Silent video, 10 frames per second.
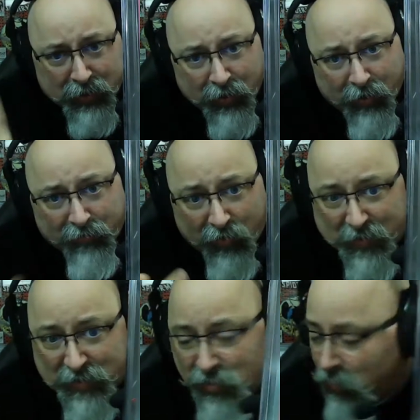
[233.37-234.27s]
from
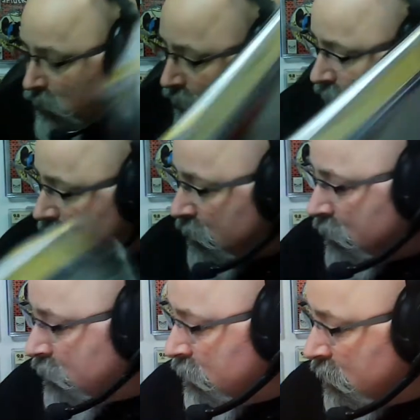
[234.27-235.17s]
his art.
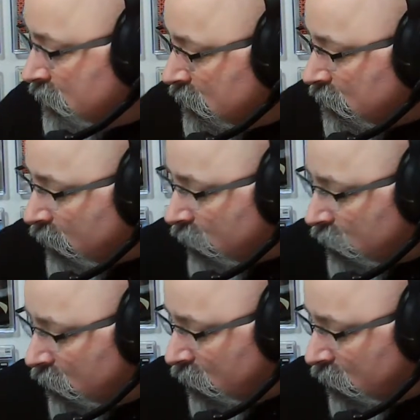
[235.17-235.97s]
Very cool.